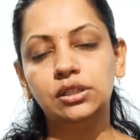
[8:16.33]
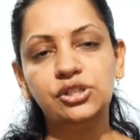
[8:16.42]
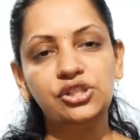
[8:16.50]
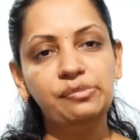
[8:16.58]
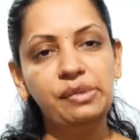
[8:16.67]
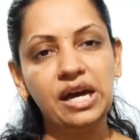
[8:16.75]

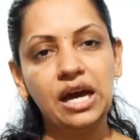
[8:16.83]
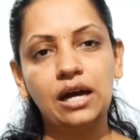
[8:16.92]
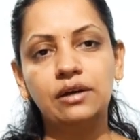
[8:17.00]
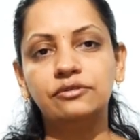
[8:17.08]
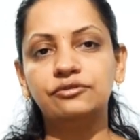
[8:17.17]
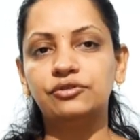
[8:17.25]
she may
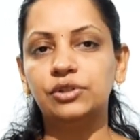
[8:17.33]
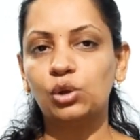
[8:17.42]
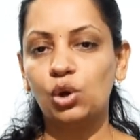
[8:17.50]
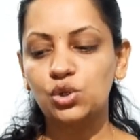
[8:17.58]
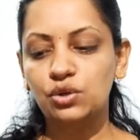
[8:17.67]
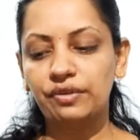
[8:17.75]
have
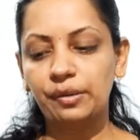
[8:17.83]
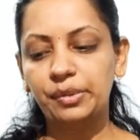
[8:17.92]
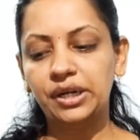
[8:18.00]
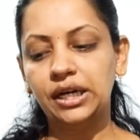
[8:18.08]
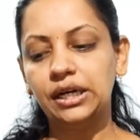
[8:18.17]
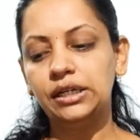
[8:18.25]
loss of
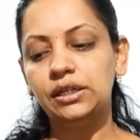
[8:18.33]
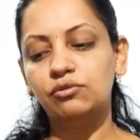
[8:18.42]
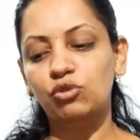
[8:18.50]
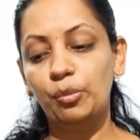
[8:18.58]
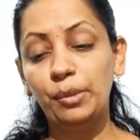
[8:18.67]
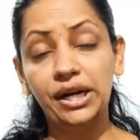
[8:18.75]
appetite,
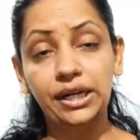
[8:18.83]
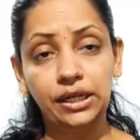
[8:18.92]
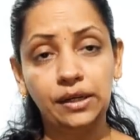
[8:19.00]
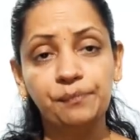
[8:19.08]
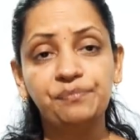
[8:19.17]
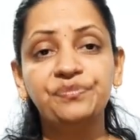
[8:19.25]

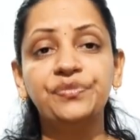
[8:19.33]
vomiting,